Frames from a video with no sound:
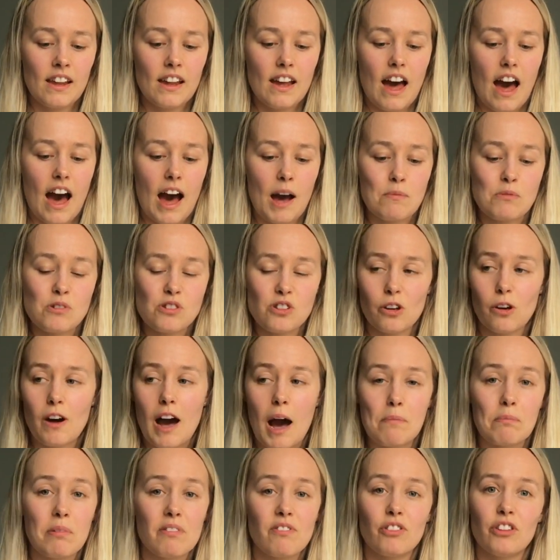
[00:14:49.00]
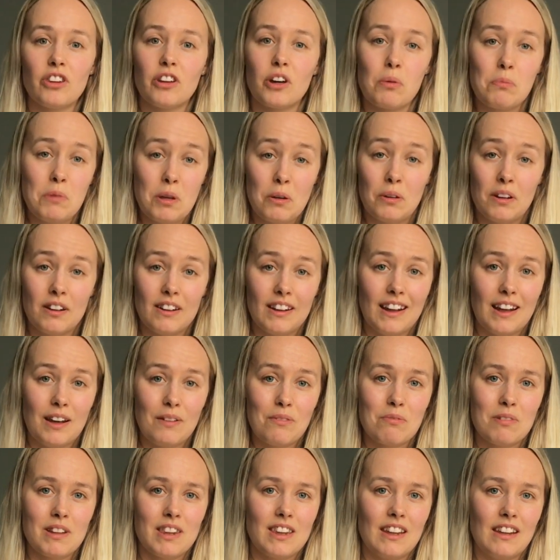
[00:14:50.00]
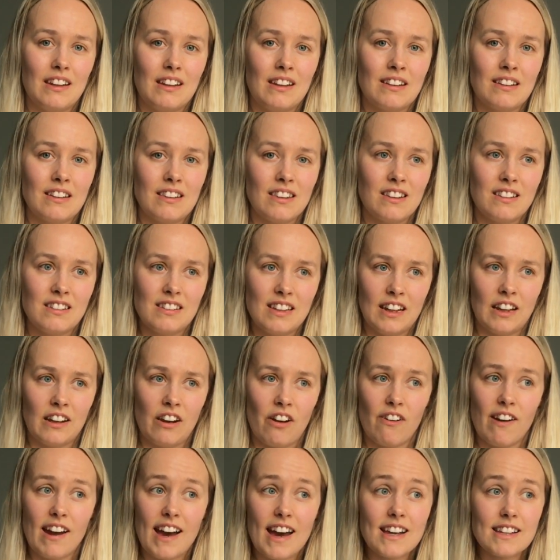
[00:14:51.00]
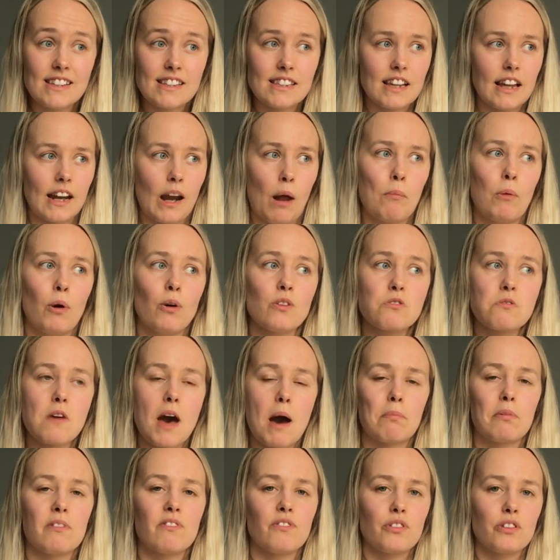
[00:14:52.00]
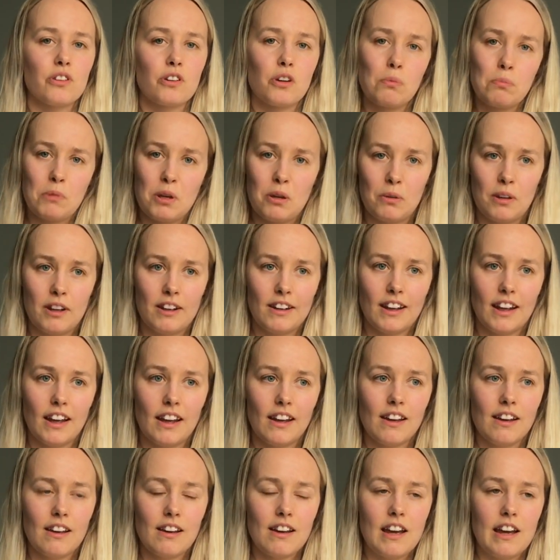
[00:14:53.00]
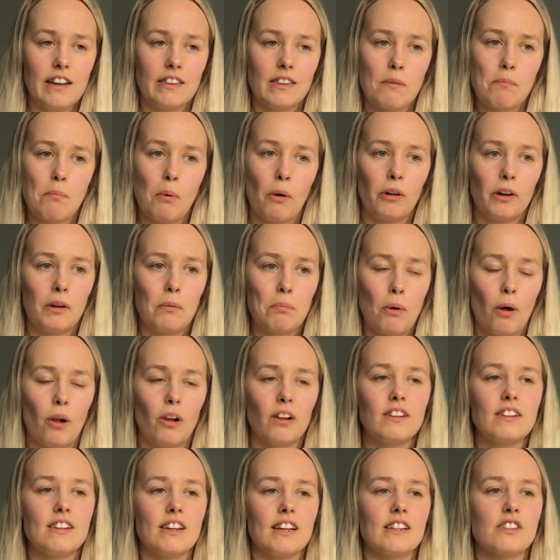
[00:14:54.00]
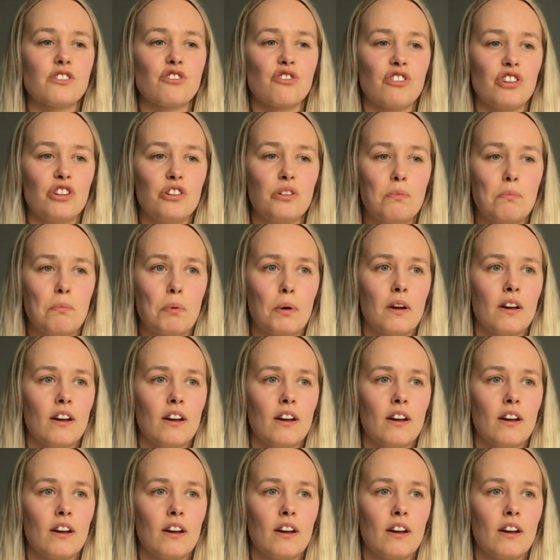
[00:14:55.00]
I'm so happy for the community within the DNRS, and I'm also happy for the community in the body politics group.